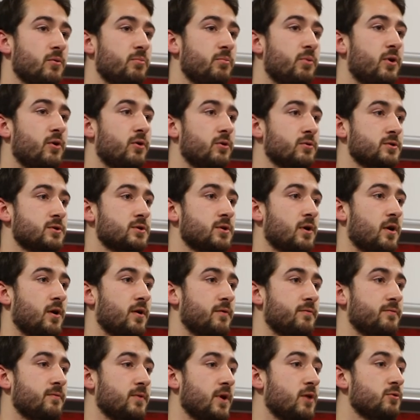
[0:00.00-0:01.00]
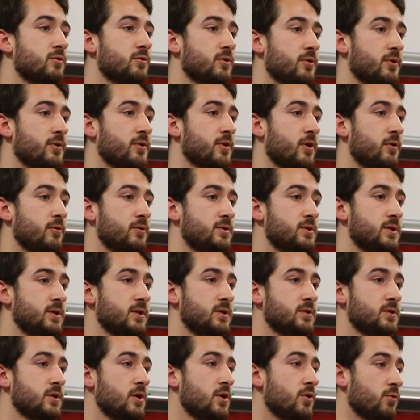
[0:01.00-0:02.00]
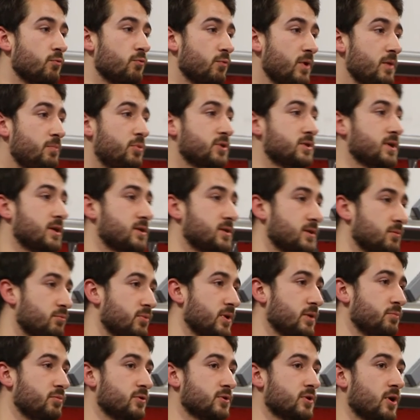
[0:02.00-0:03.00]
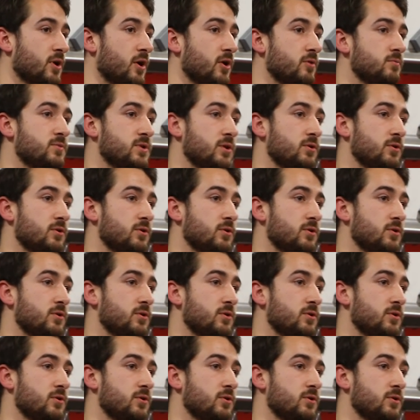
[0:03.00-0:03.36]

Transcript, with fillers: reports of local authorities repossessing people's homes in